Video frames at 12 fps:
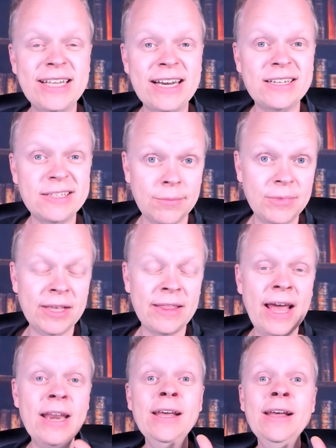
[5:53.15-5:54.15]
That is something
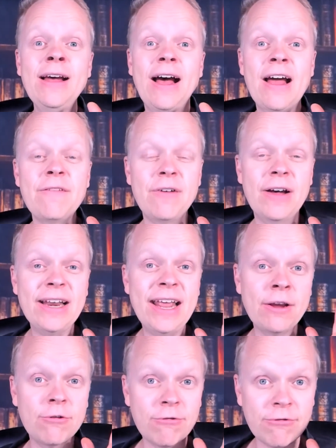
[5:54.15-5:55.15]
that I find
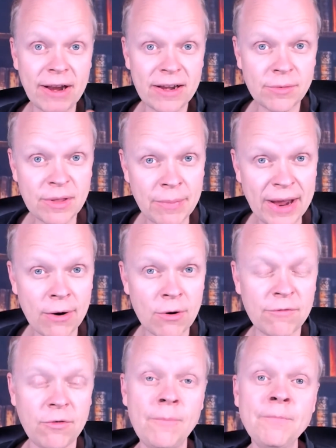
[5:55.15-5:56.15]
incredibly
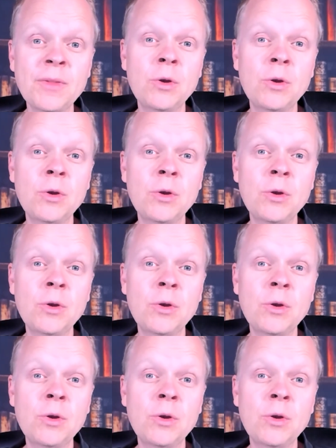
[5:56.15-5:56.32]
powerful.